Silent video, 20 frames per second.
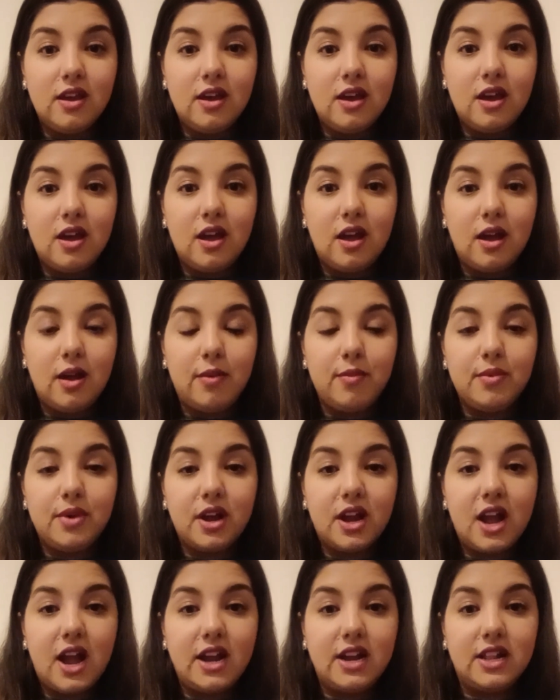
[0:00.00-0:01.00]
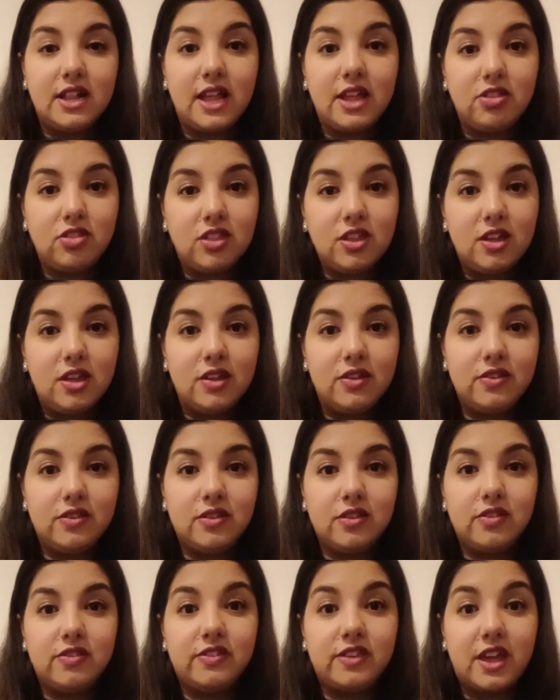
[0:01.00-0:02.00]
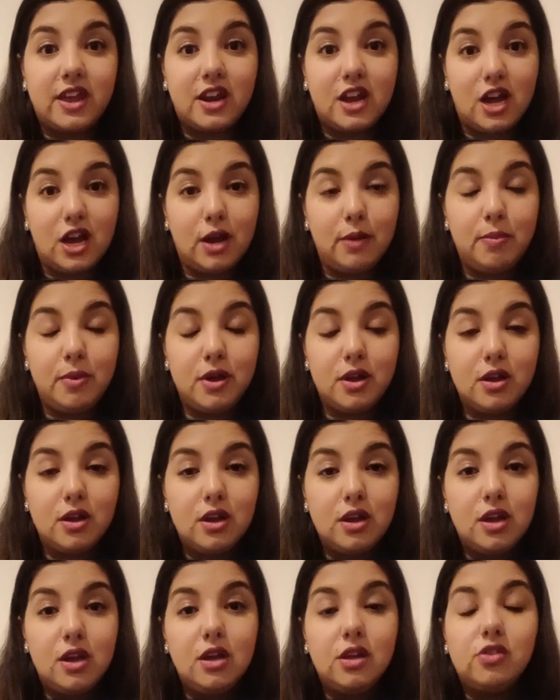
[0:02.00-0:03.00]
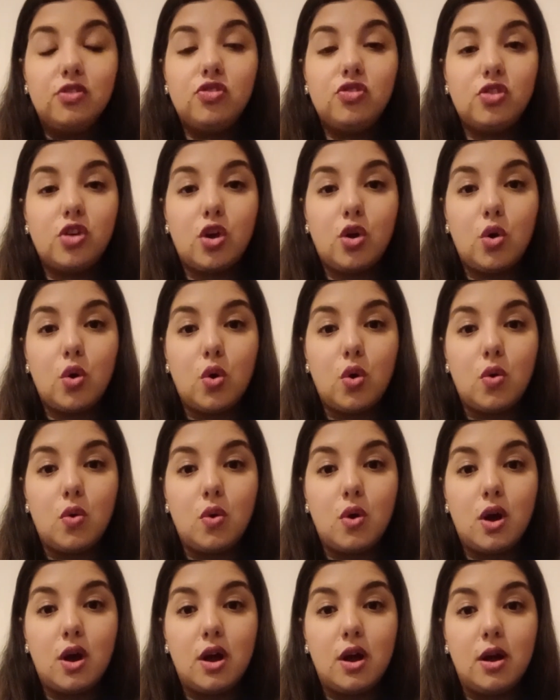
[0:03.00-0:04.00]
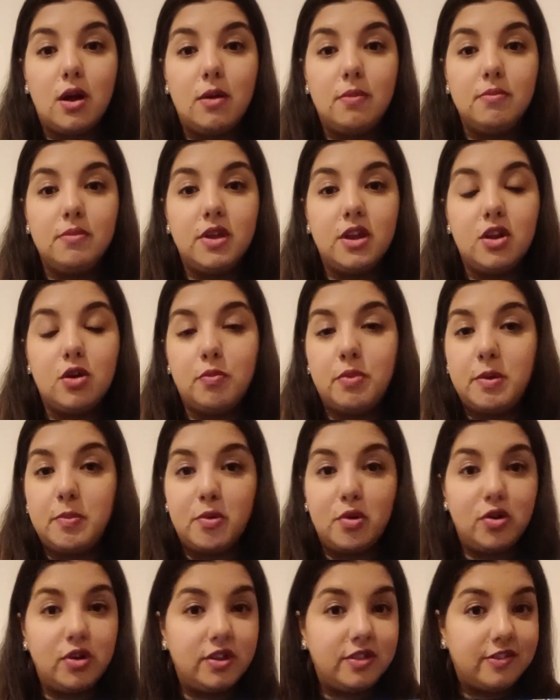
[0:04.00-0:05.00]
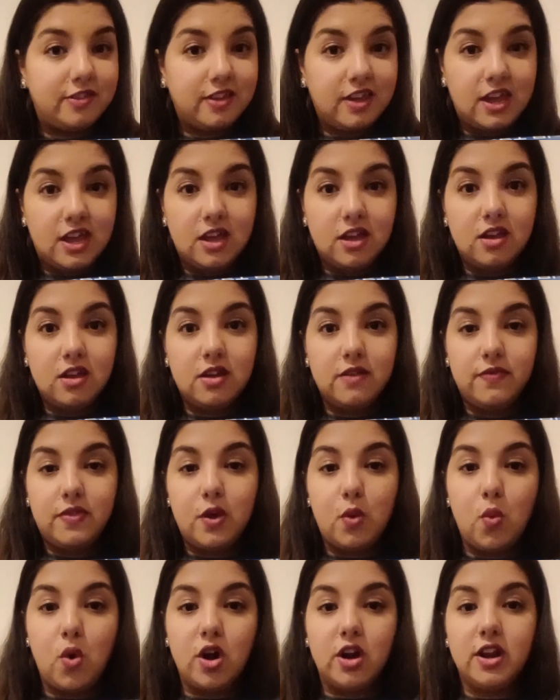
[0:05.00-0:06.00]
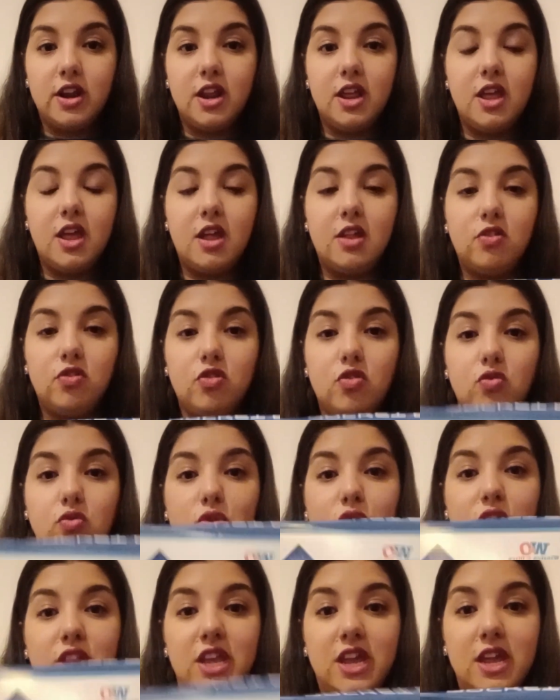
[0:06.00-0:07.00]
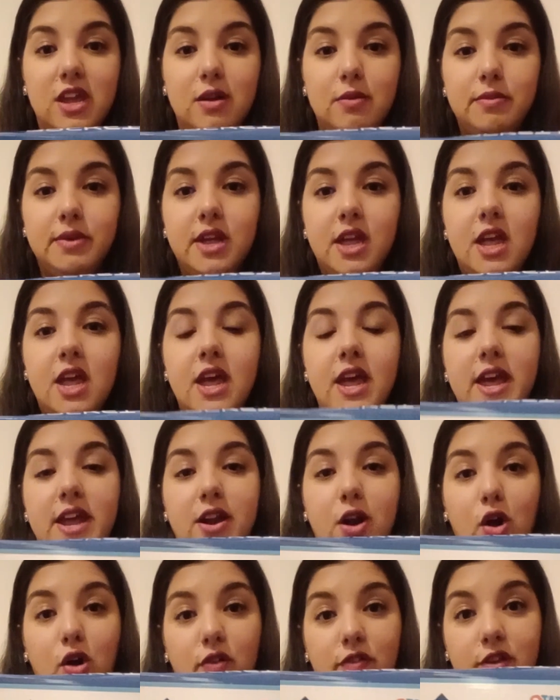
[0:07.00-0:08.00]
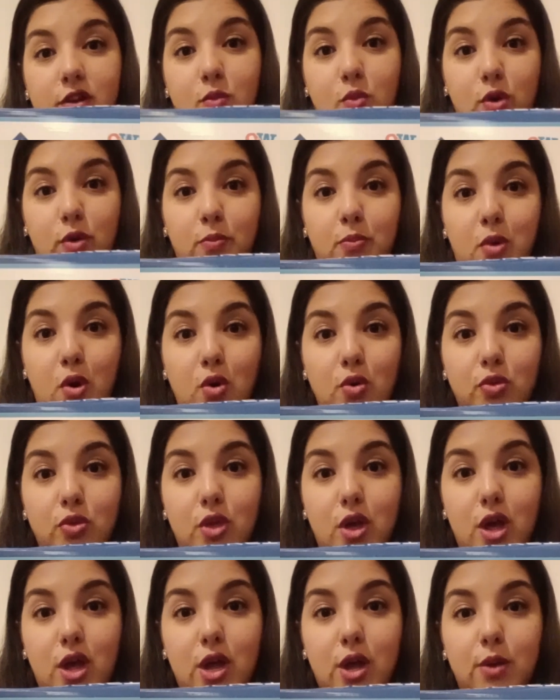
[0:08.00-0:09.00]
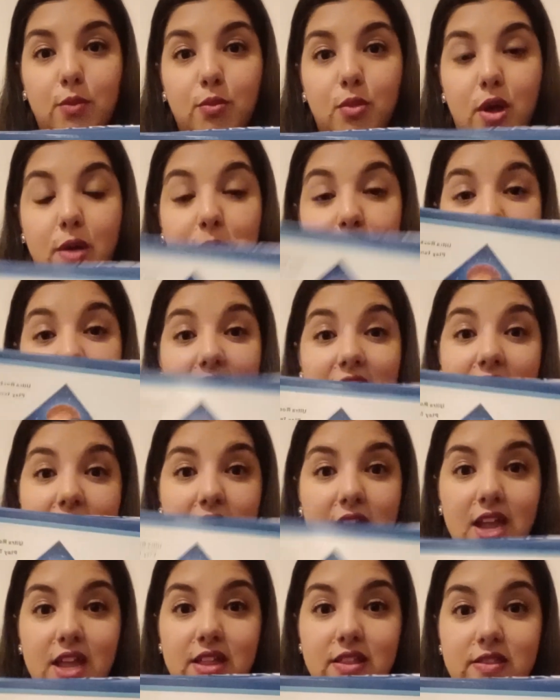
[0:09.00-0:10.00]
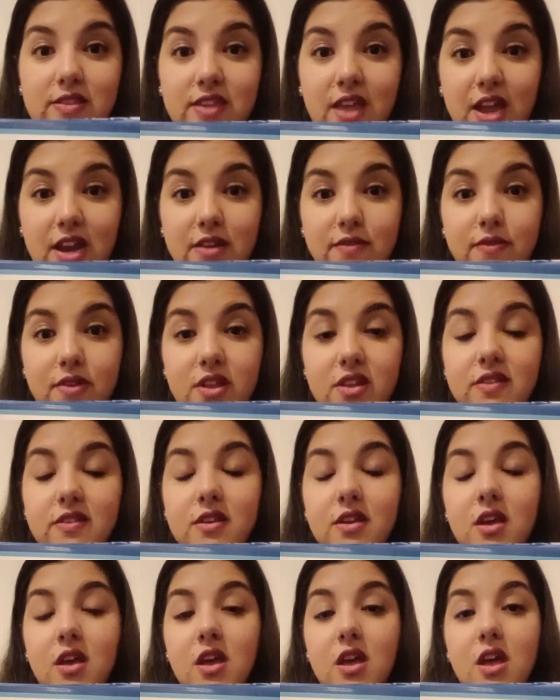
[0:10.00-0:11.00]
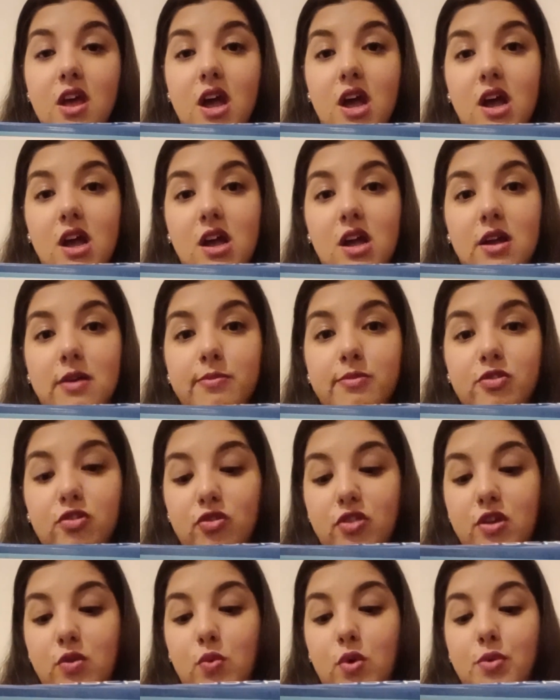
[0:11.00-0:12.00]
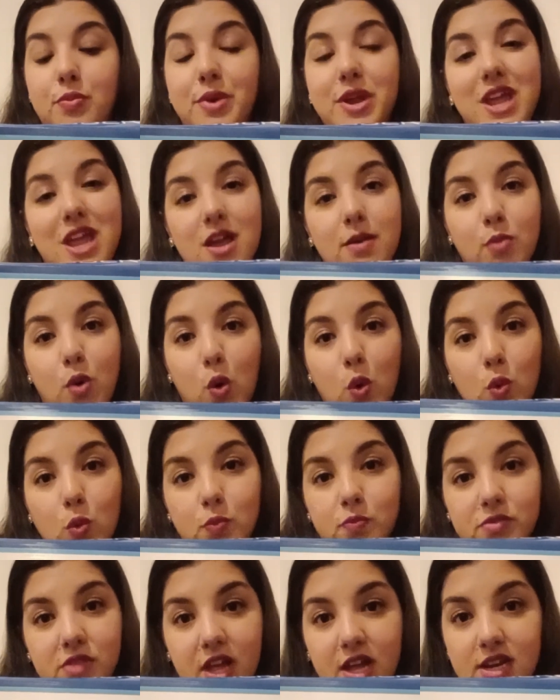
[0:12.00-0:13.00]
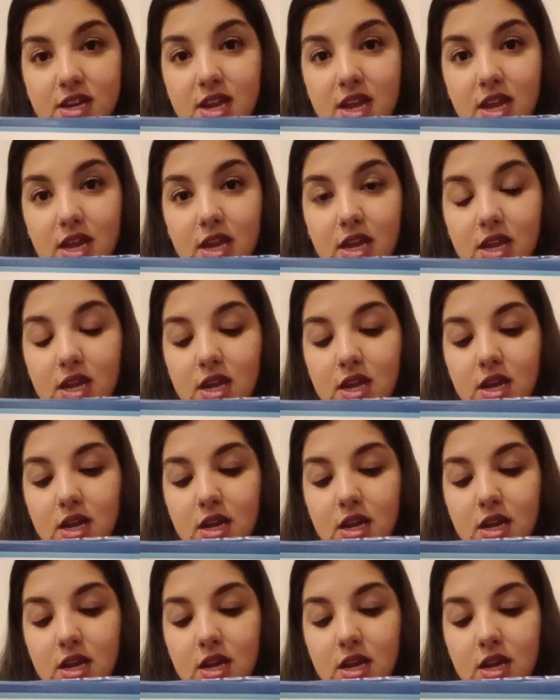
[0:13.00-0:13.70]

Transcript: kind of like this, set up. So, you know, people could see it if they wanted it. And so Liam and Alden were both playing inside of it. So then when we came home that day,